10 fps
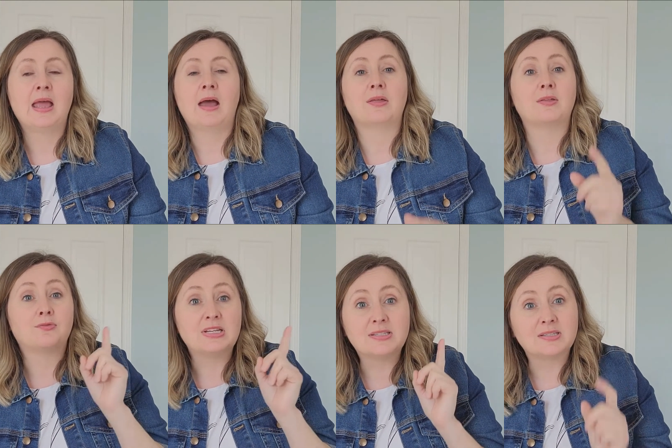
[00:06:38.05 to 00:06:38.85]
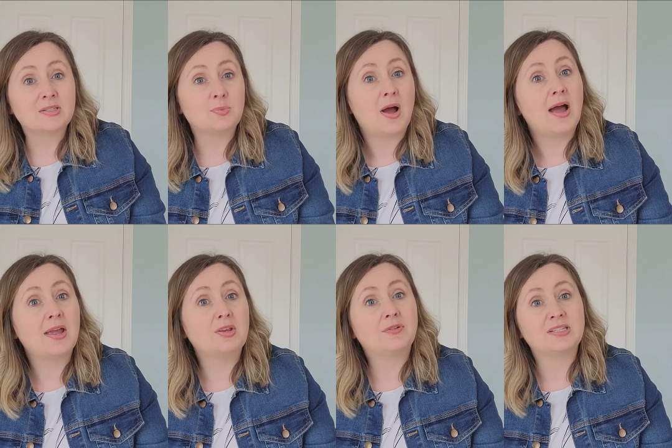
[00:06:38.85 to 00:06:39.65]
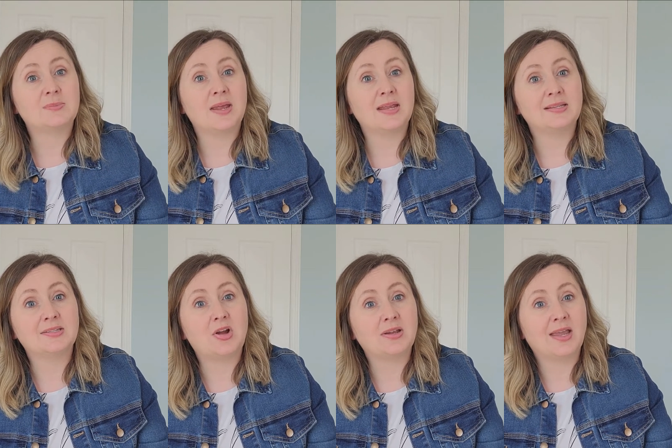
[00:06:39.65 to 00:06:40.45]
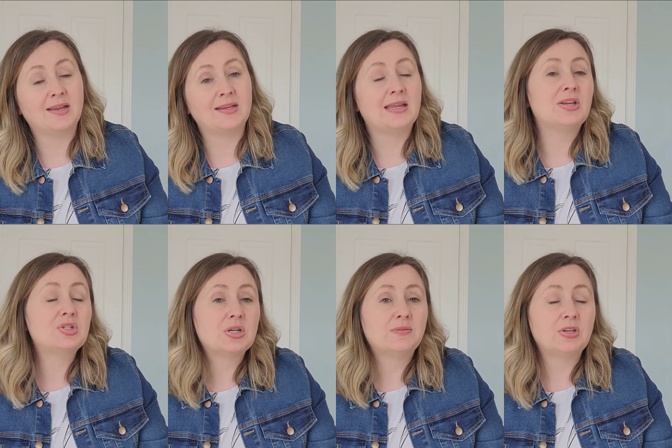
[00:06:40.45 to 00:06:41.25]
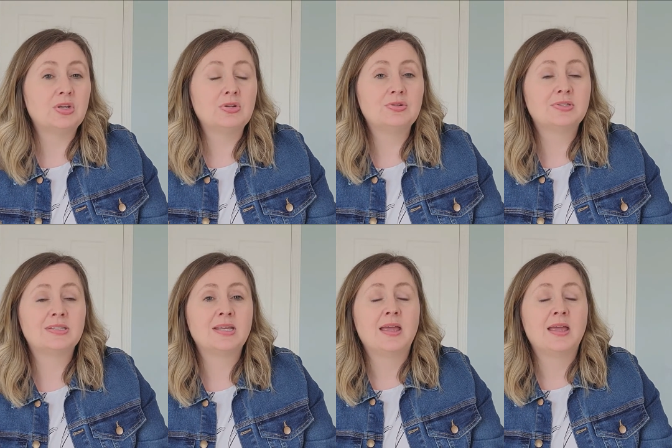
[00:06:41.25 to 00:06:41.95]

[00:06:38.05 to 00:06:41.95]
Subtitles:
the reasons why your resume is not getting interviews.